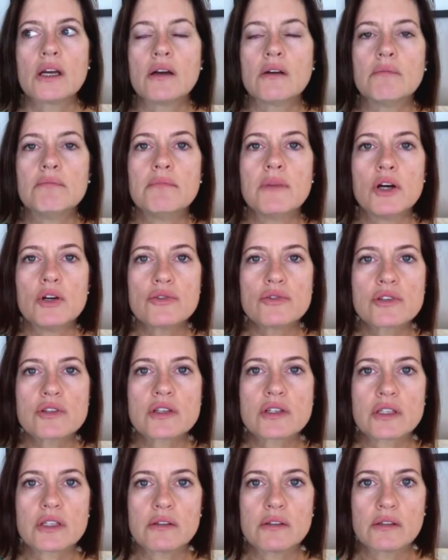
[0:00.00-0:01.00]

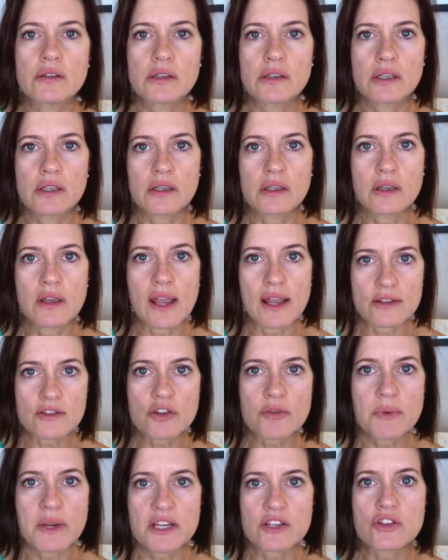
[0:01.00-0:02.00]
most
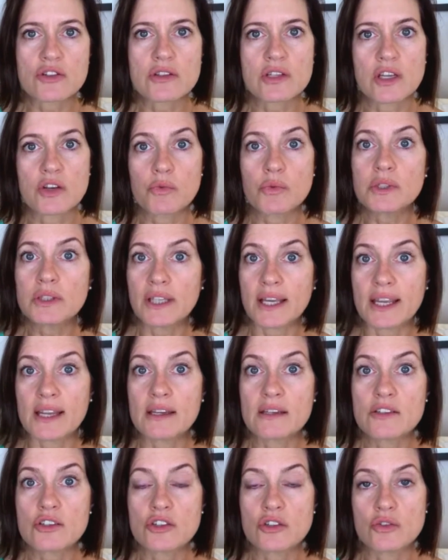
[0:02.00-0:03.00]
cancer patients can
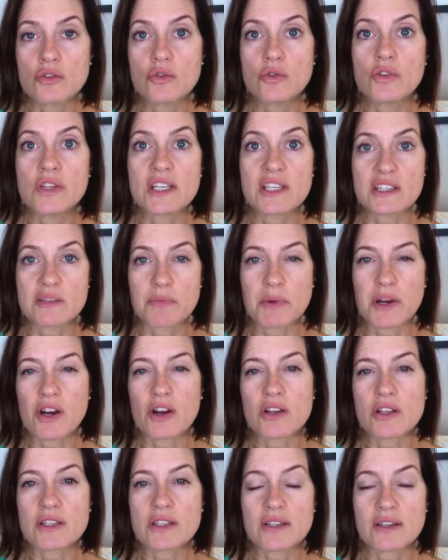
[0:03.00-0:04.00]
relate to the
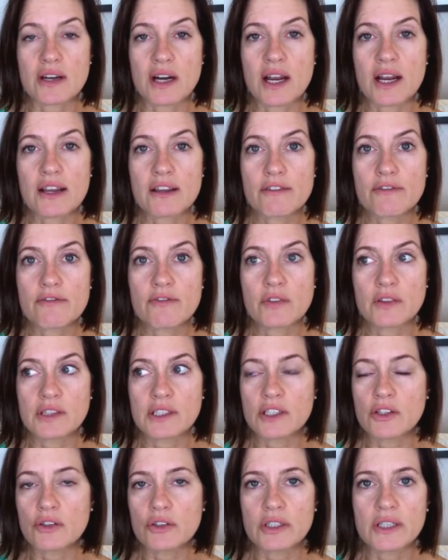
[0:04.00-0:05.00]
experience that I've
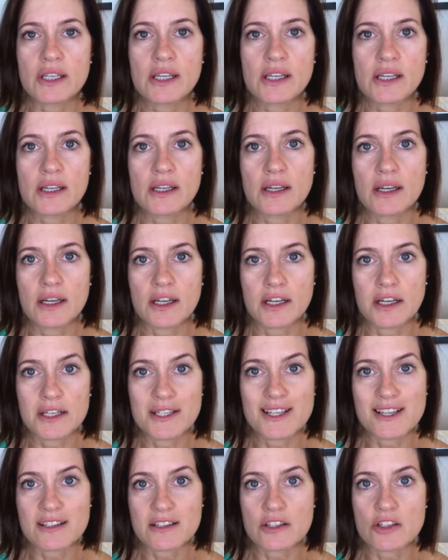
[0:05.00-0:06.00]
literally
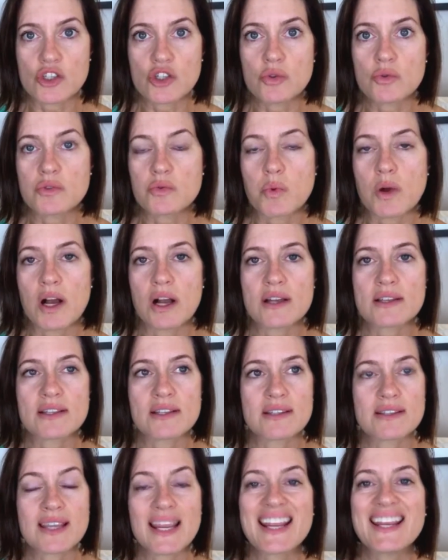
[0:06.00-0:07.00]
attested to as well. I
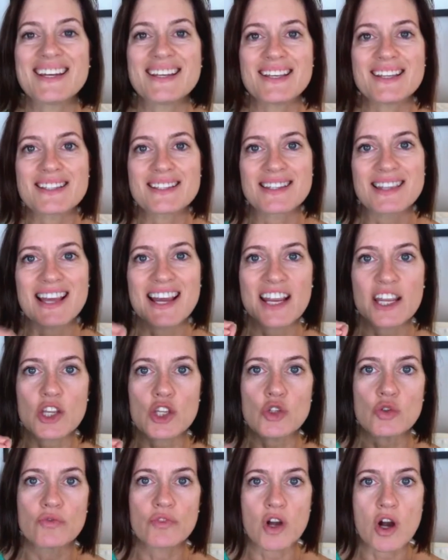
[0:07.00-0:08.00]
said, it is like
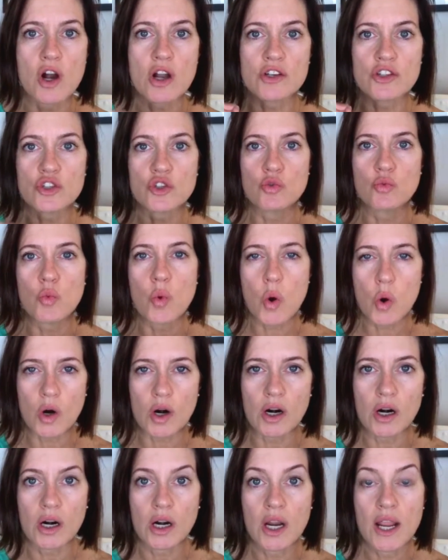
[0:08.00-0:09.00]
you've gone to
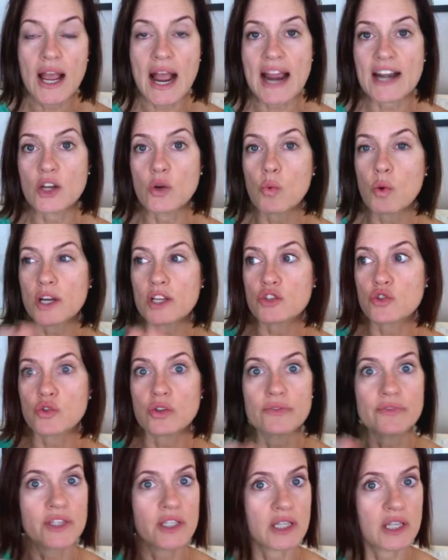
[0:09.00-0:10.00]
war. I don't want to
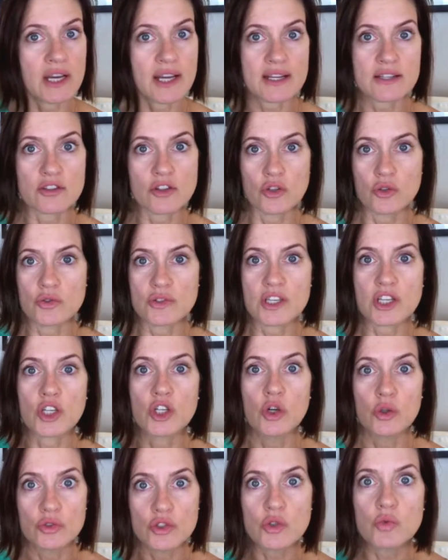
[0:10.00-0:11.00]
trivialize those that
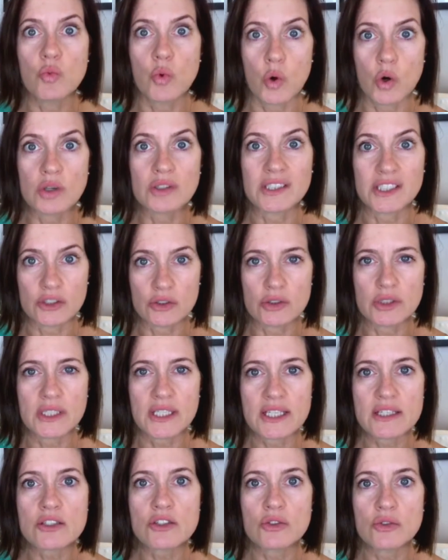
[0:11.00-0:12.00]
go to war
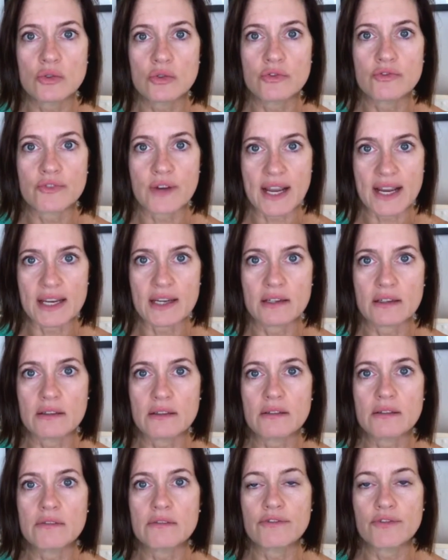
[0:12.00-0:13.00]
literally to fight
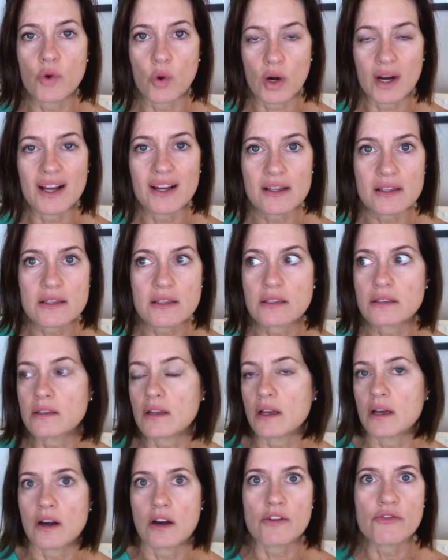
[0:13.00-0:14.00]
for us
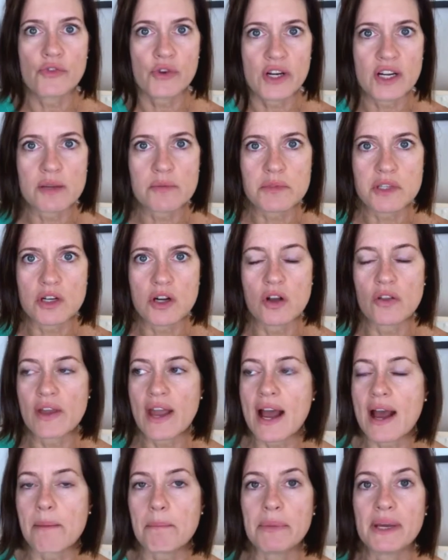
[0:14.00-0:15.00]
and our freedoms and all
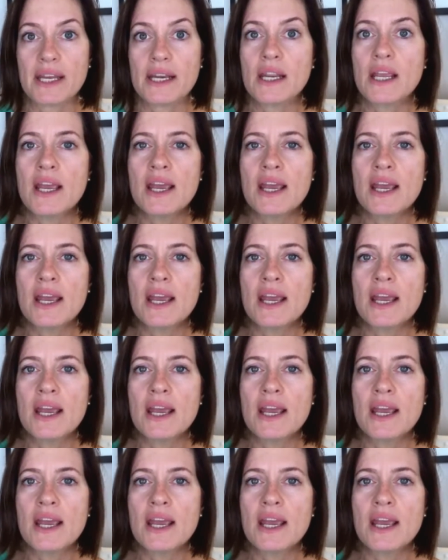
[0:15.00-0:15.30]
that. But